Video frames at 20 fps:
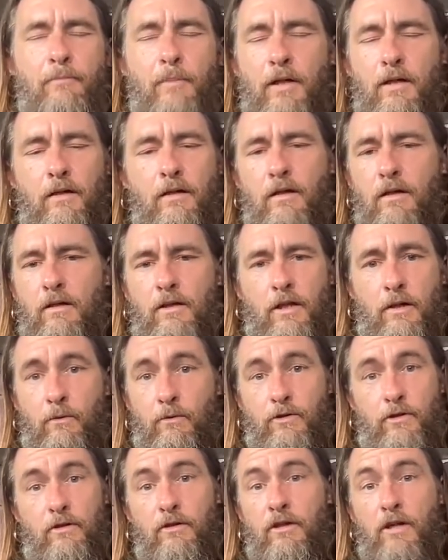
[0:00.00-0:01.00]
but there
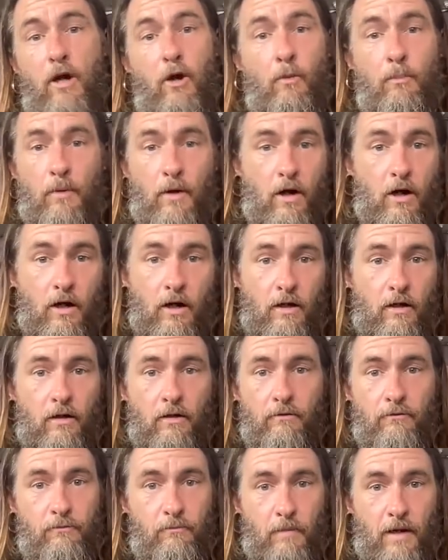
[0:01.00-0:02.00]
was no part
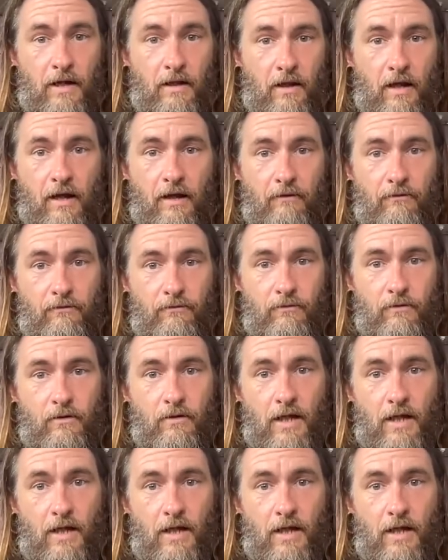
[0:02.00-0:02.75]
of my life